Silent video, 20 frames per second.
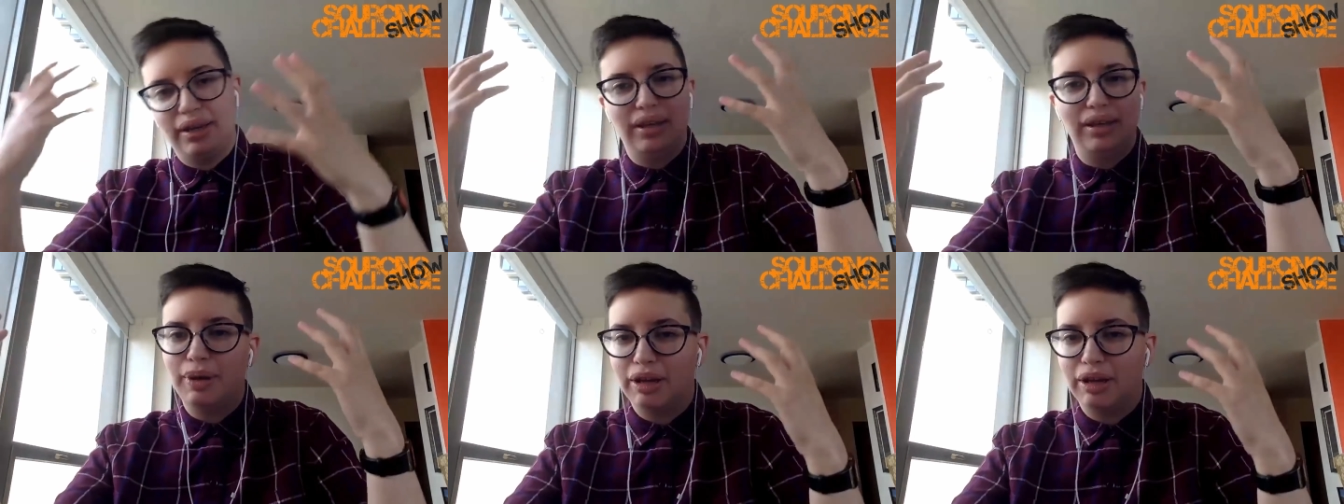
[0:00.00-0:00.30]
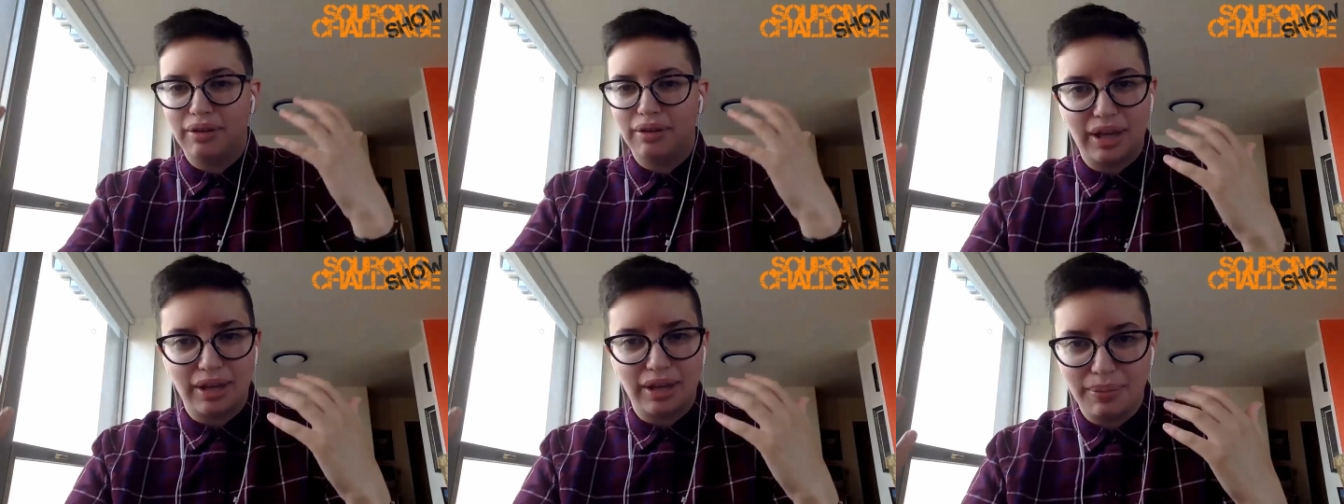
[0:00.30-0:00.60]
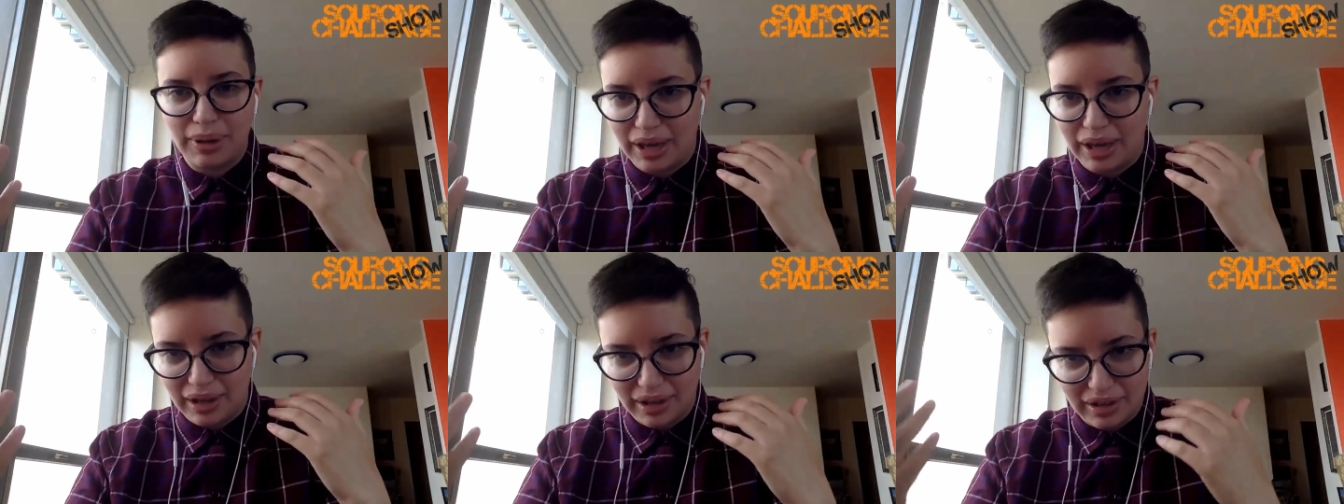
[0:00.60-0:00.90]
writing
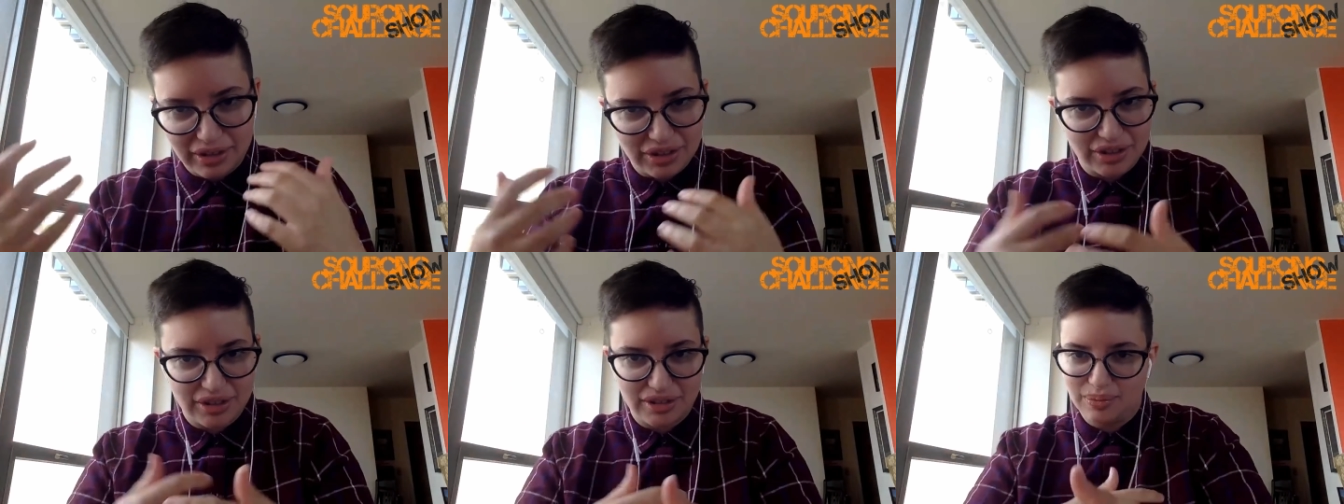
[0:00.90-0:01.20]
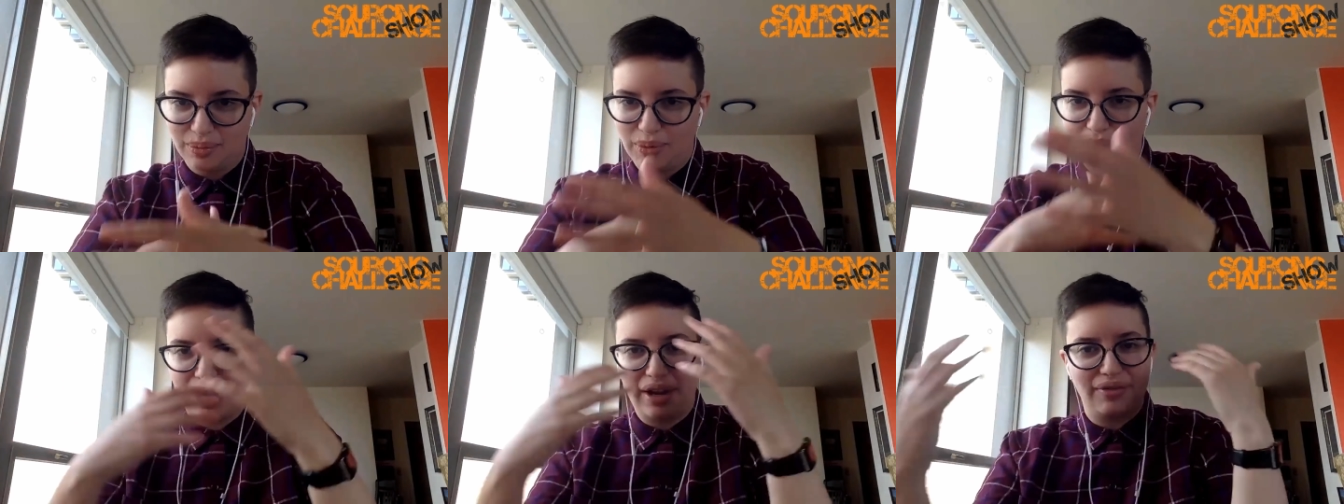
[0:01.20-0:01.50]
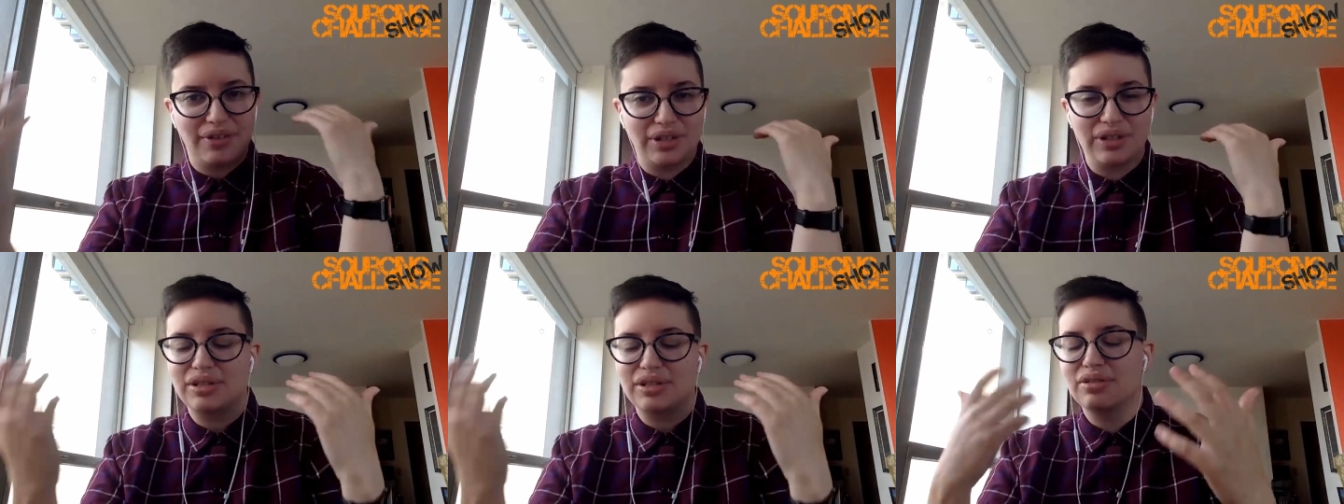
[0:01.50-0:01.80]
email campaigns or
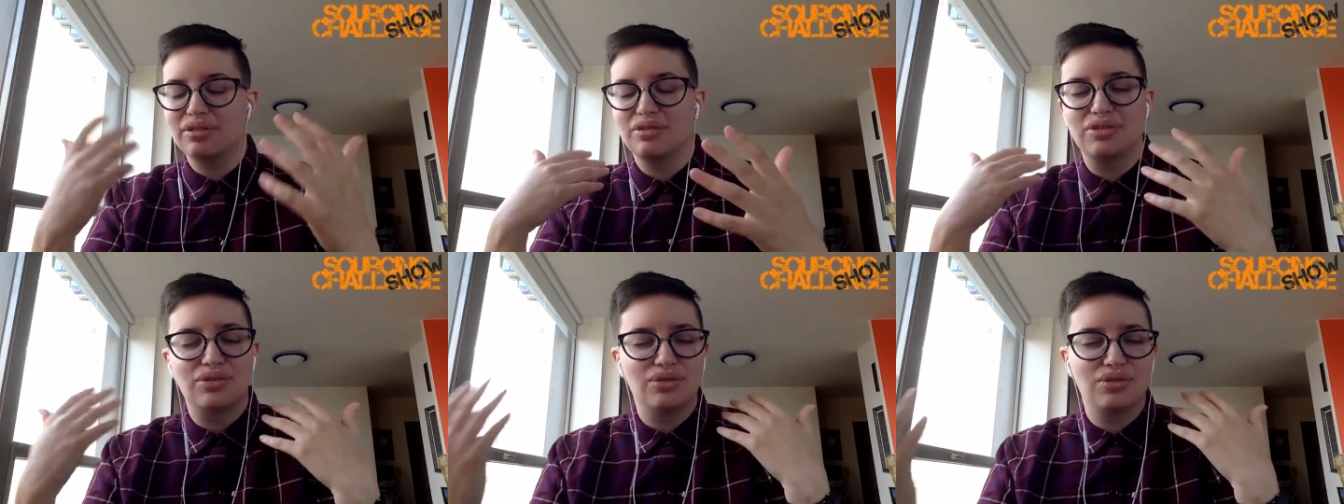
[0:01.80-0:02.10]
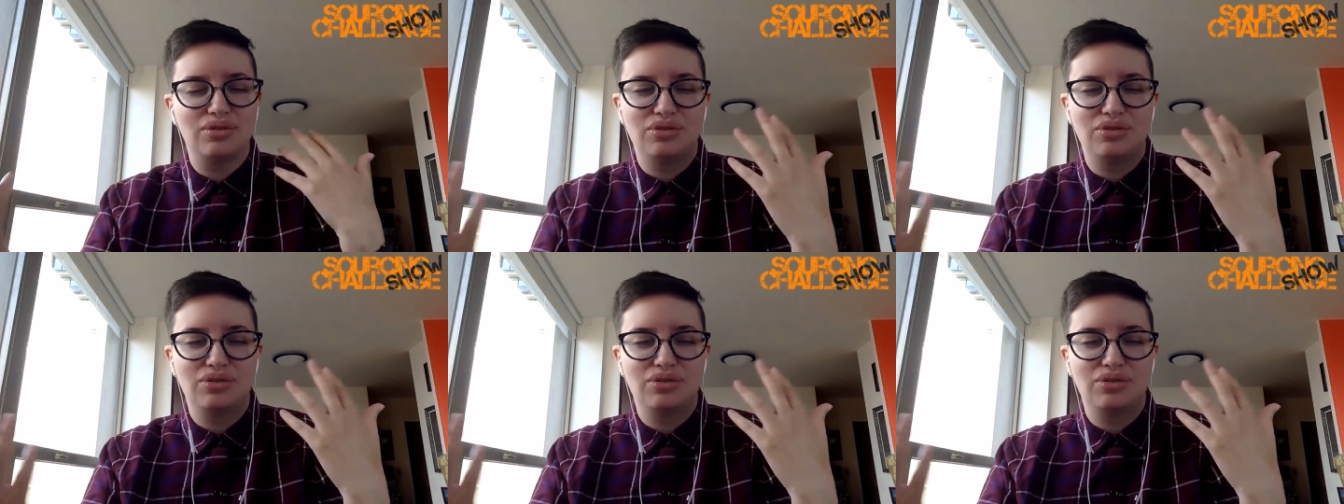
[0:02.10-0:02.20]
whatever